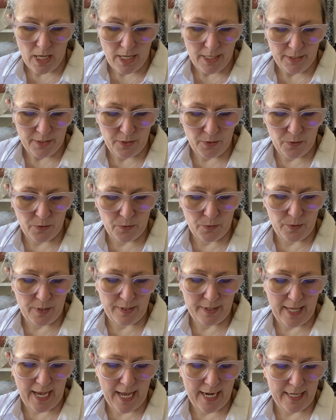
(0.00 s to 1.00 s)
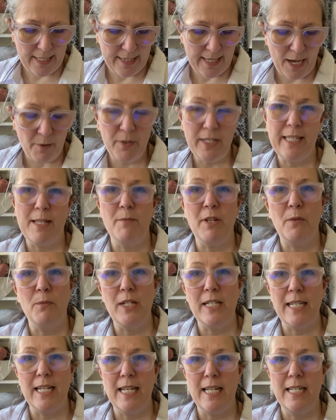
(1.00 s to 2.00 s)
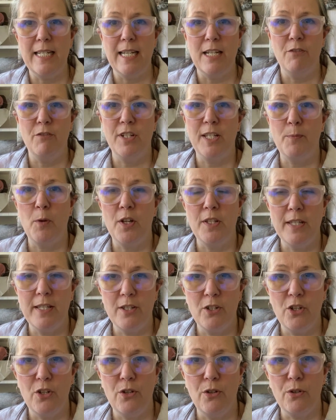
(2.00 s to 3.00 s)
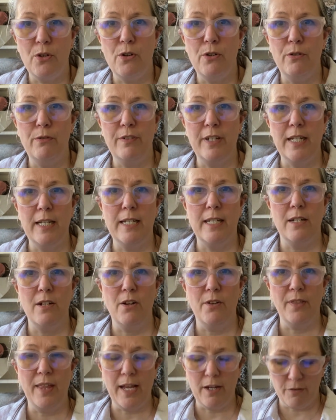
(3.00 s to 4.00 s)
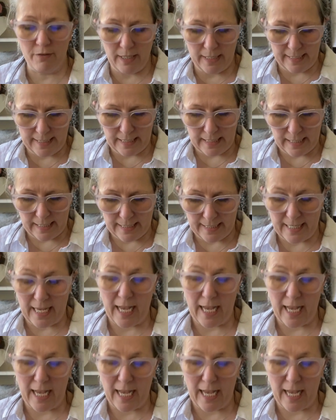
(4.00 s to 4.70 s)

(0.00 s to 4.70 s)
So that was something we did in response to COVID and all that craziness,